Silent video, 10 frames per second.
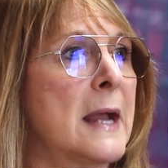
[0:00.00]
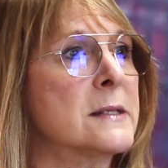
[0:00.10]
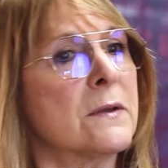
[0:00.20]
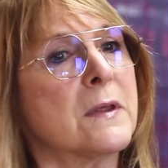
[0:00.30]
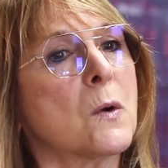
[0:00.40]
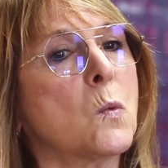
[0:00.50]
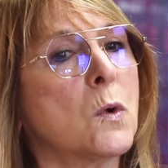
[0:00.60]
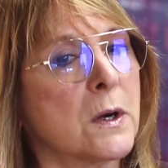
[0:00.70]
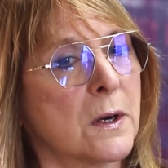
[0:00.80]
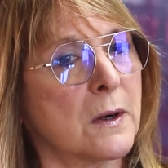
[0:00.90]
And so there
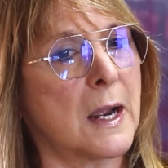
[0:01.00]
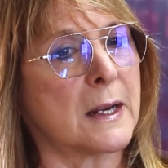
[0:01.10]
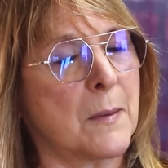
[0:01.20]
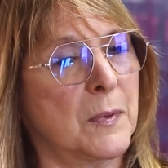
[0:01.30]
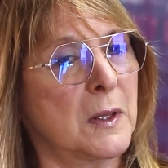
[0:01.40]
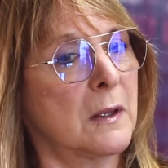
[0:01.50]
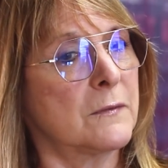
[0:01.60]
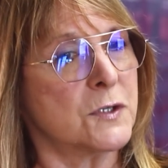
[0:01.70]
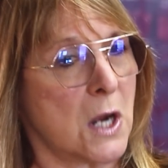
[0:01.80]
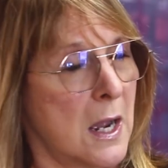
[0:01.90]
were a couple
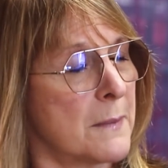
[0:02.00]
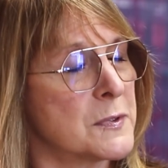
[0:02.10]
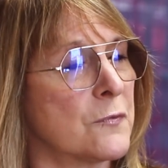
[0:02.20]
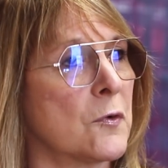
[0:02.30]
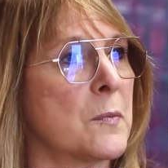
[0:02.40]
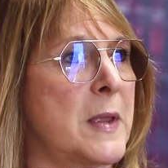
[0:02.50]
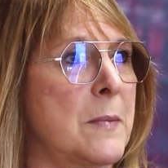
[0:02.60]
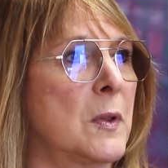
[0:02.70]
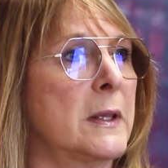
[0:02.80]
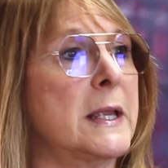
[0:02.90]
of jobs for
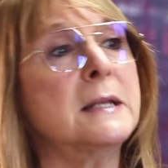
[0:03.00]
people